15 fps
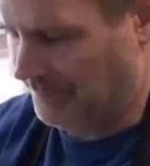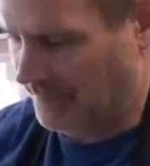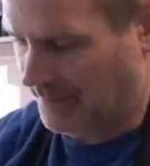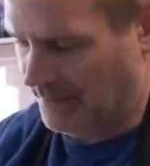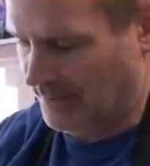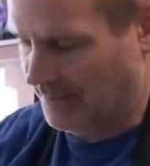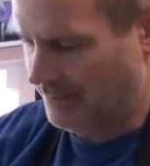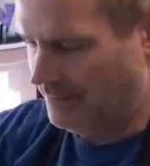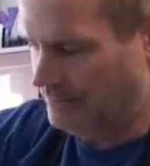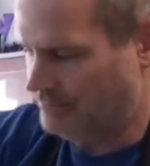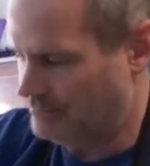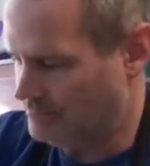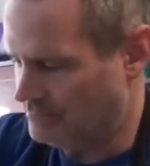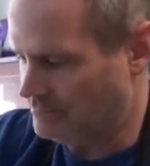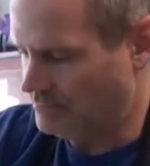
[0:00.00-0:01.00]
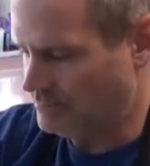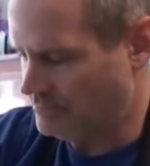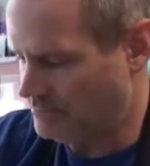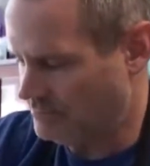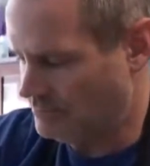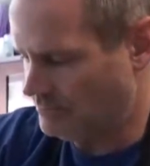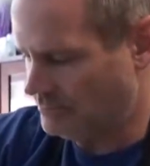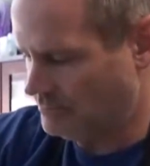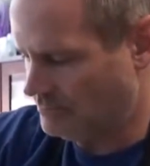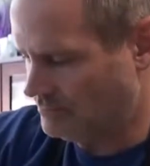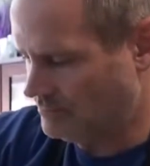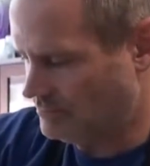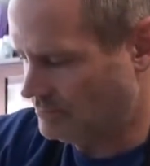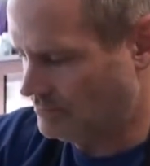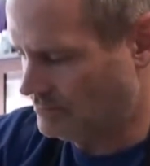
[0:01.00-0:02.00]
we need 1 cup
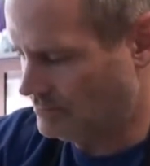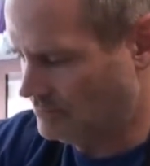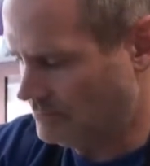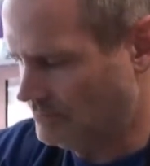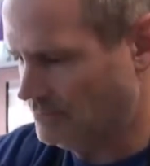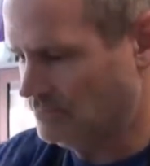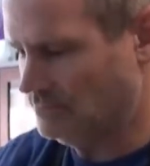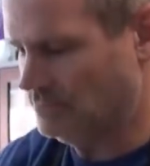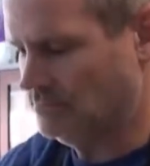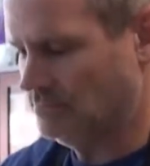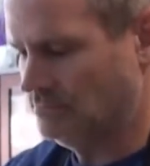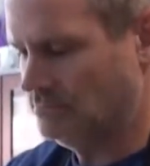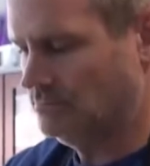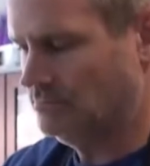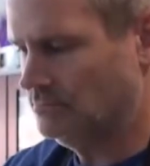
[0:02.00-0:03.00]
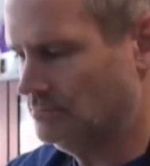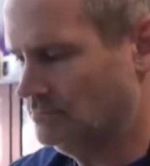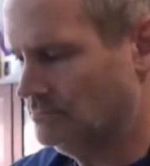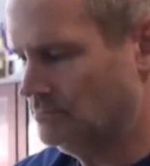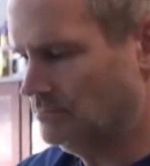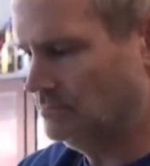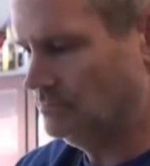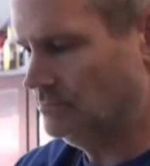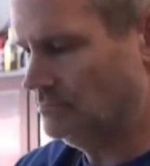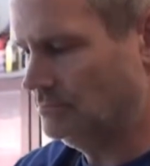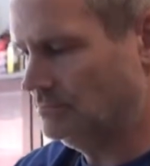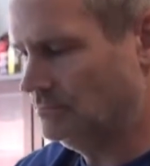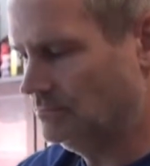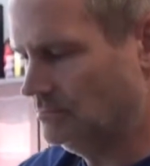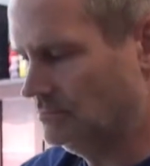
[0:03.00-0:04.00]
of chopped
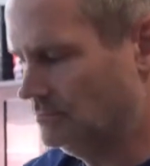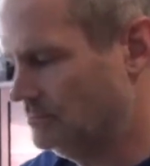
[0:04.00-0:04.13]
pecans.